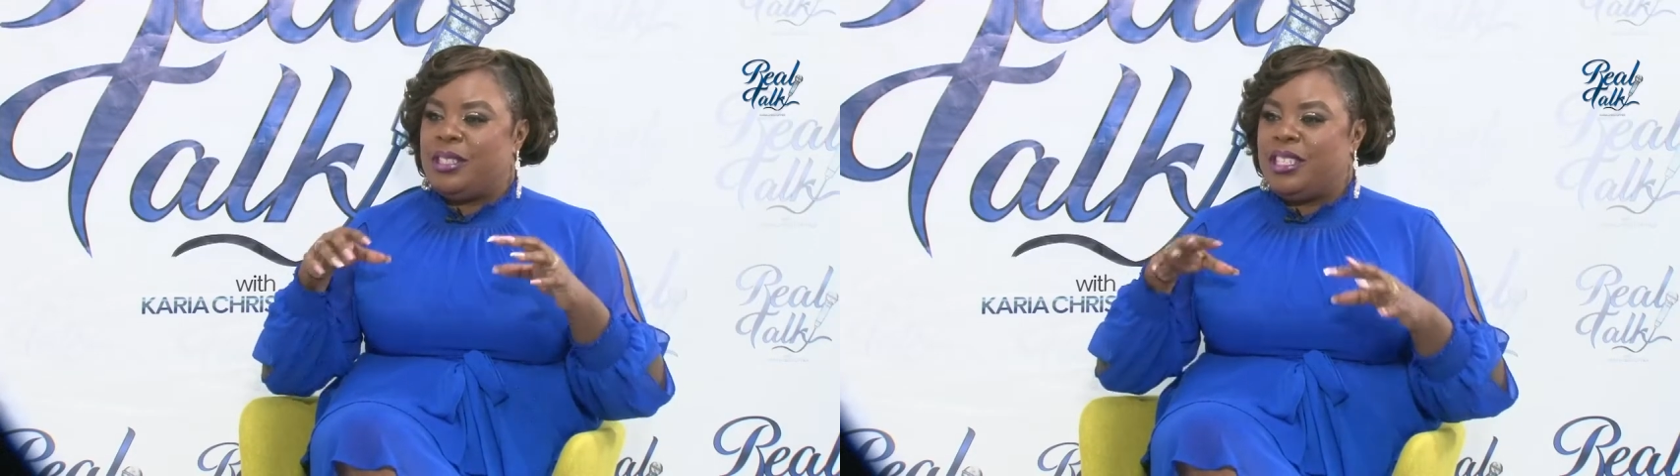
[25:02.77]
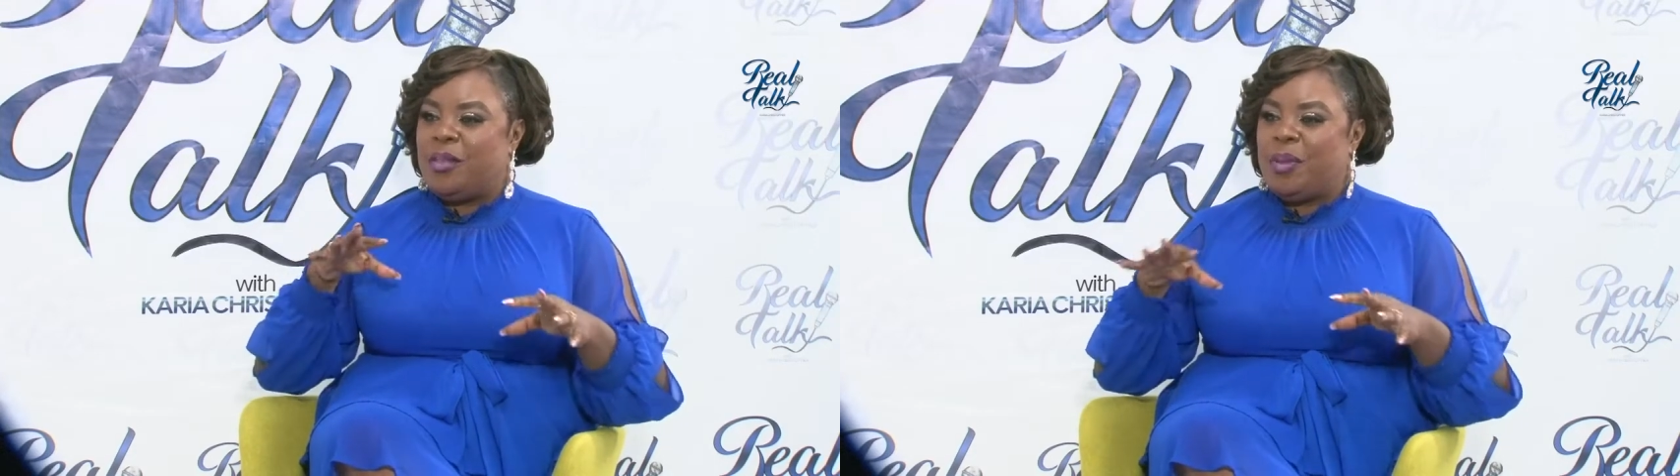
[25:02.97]
You
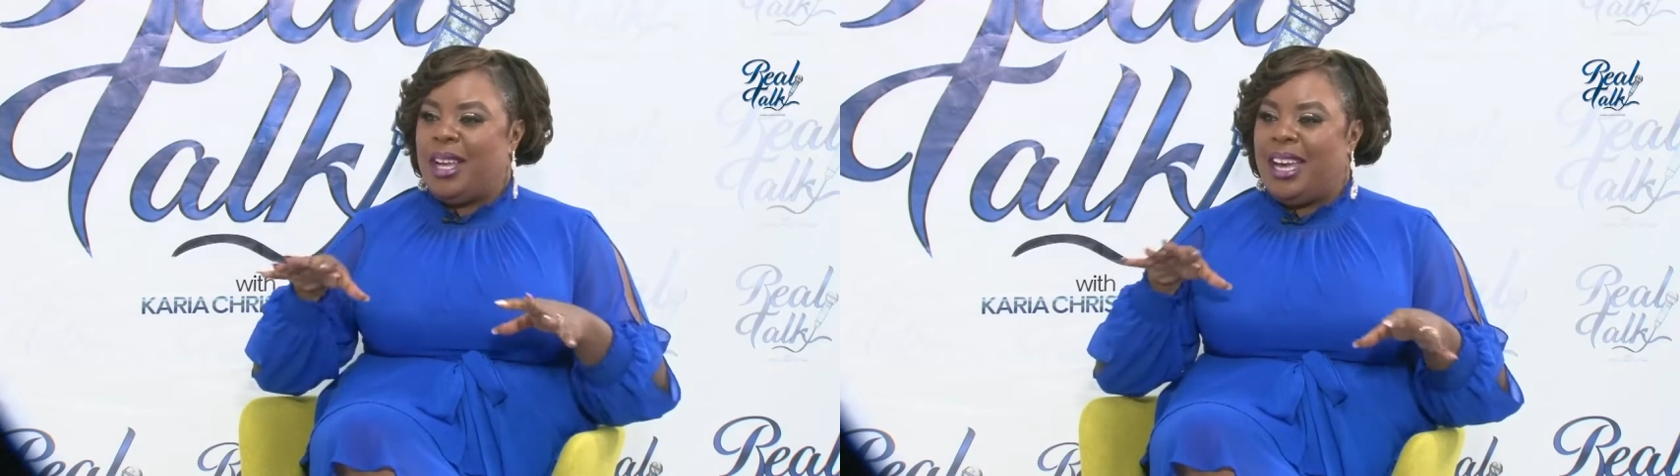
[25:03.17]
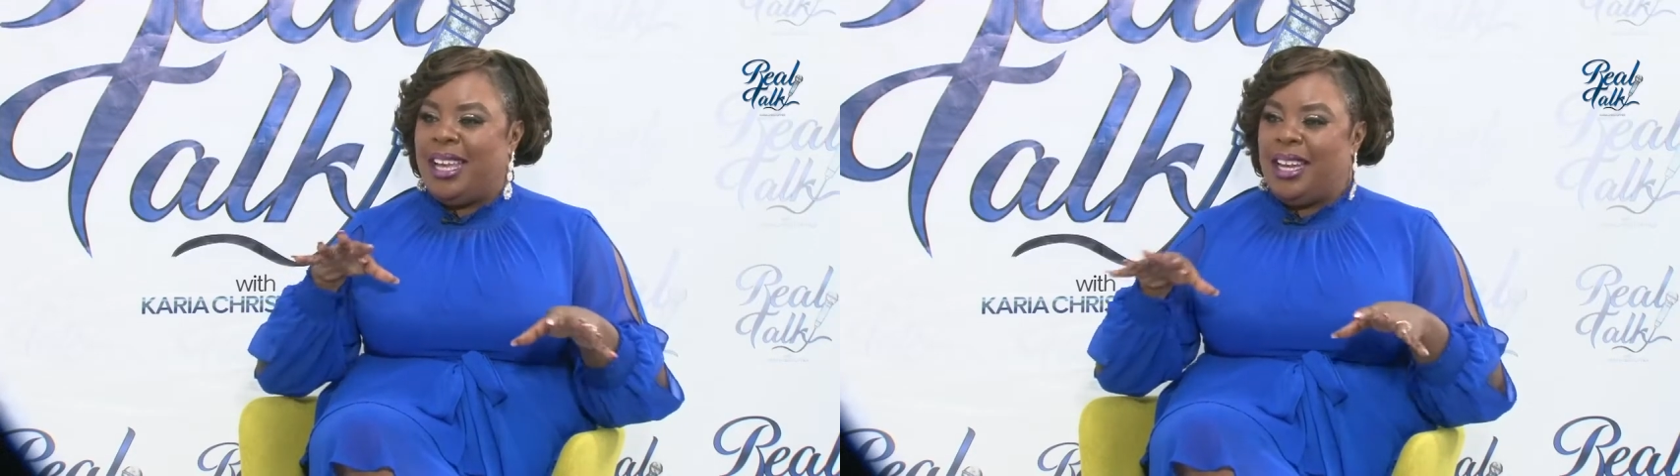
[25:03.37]
sit
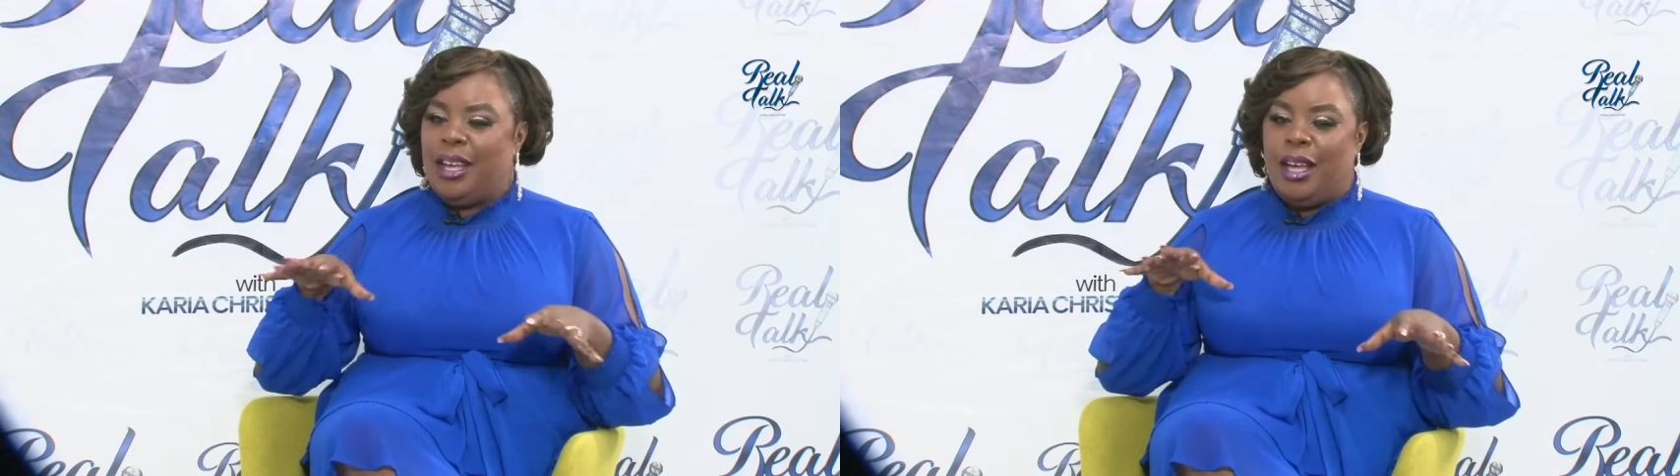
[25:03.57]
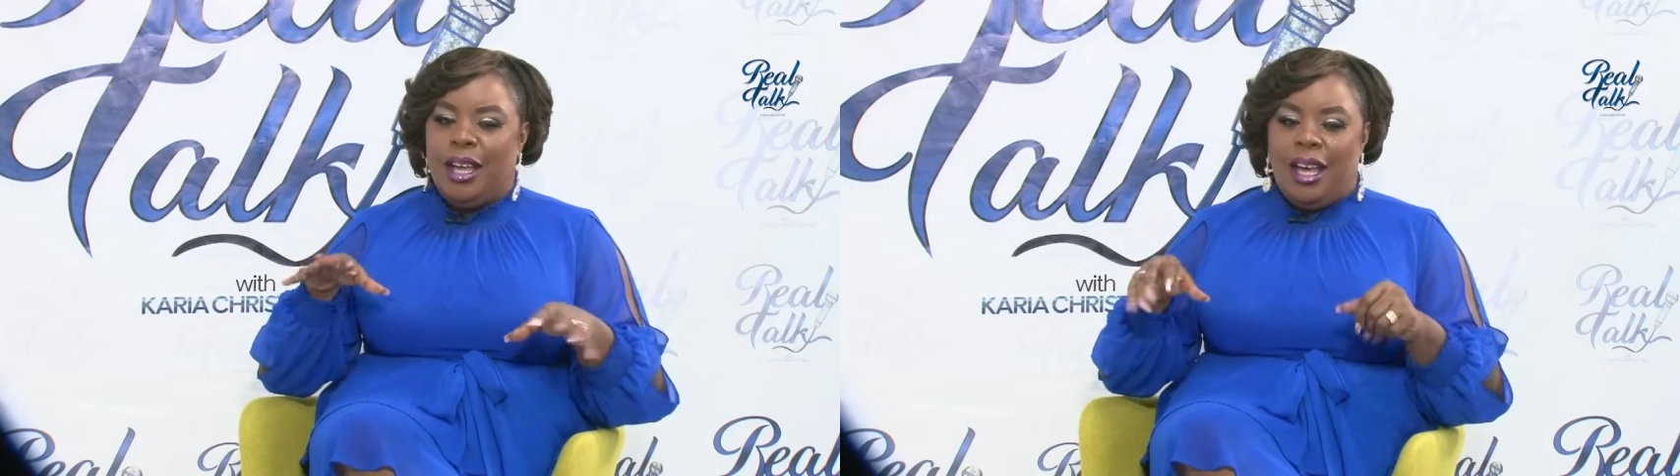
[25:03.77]
behind
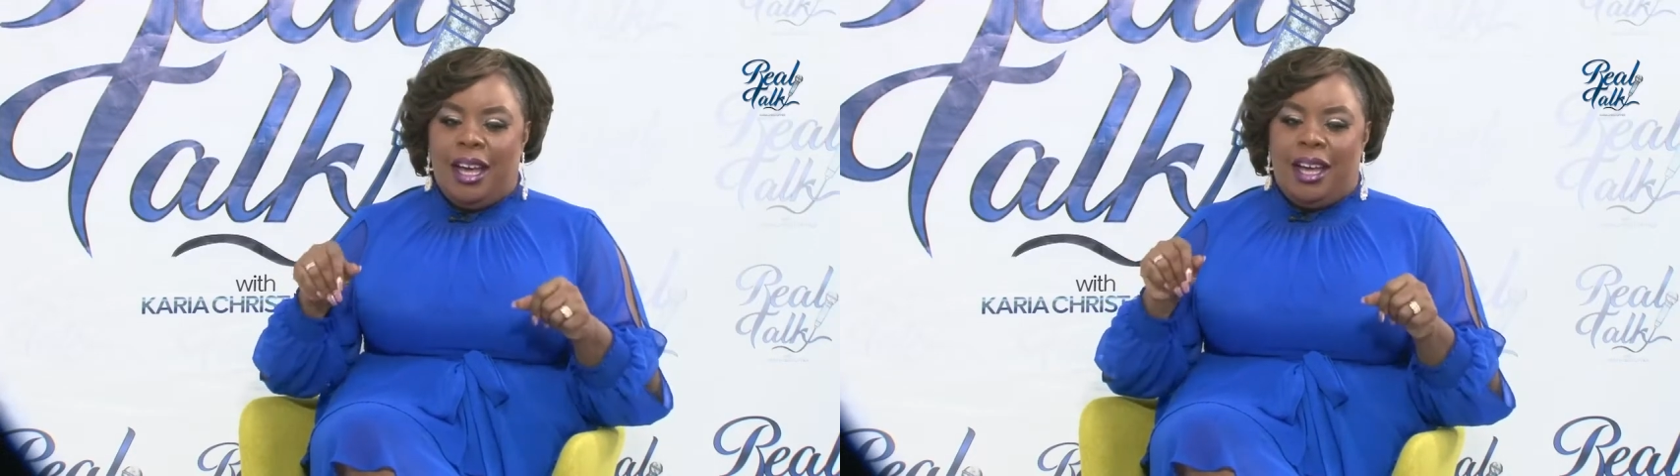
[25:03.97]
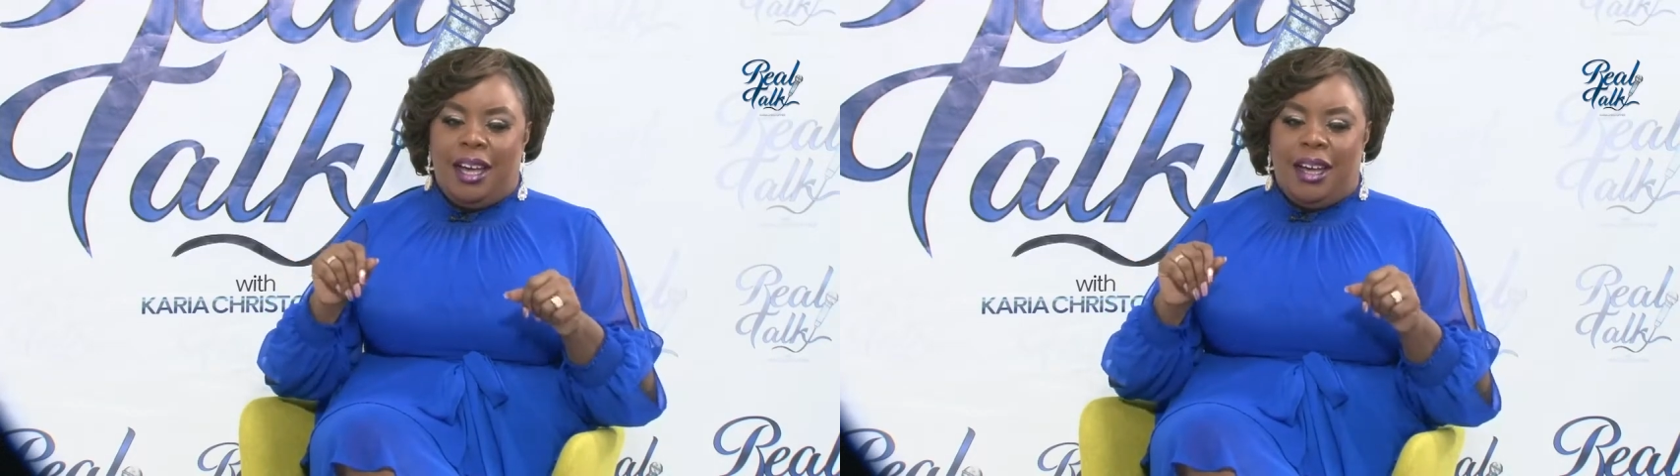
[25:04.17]

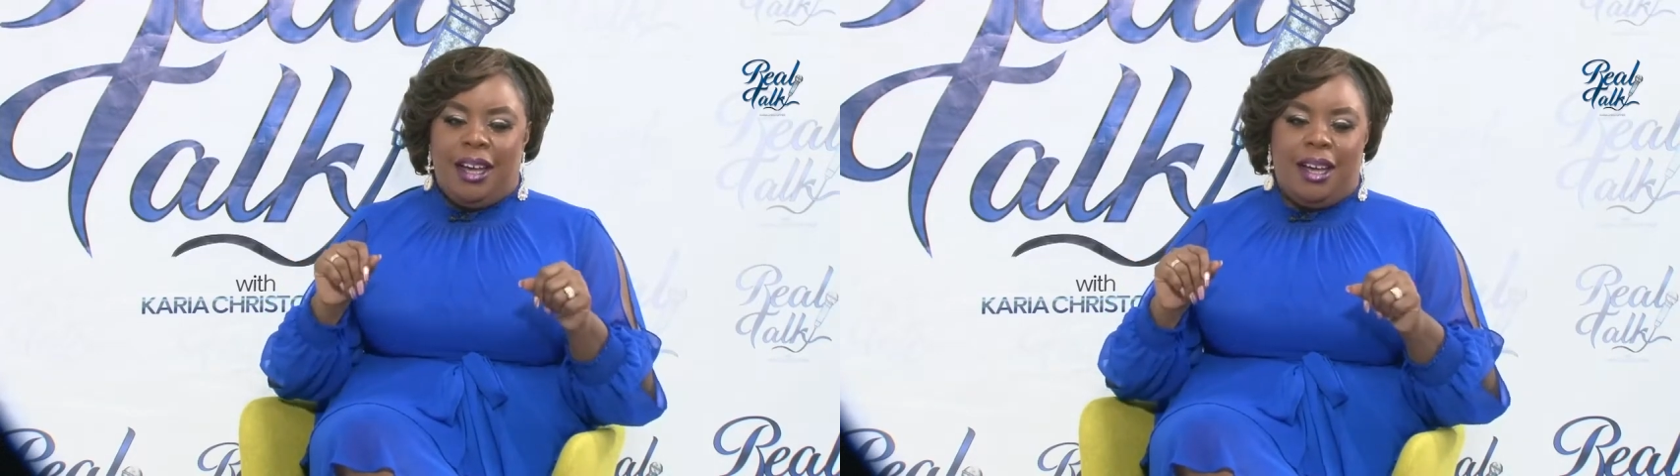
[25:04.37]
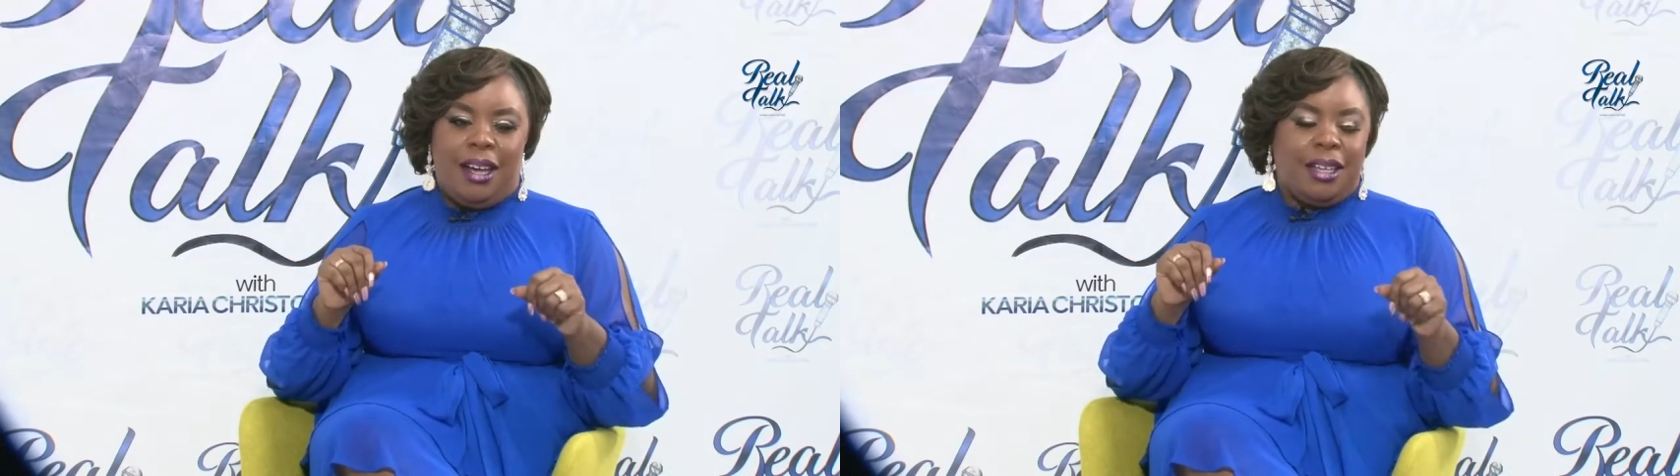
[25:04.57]

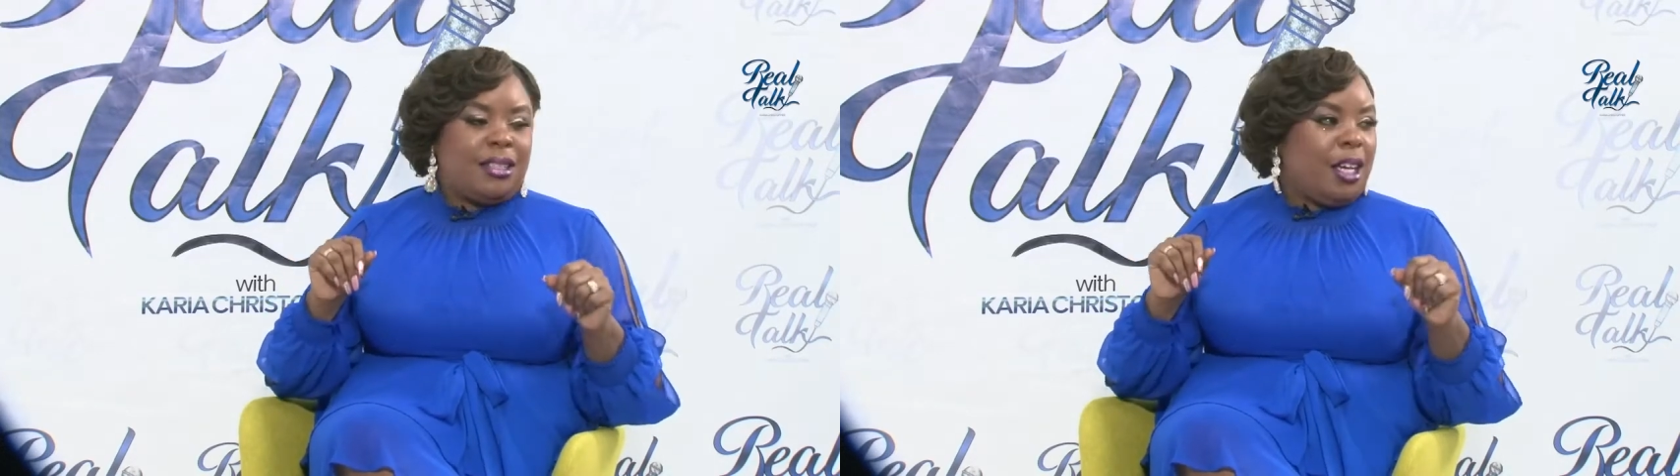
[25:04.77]
a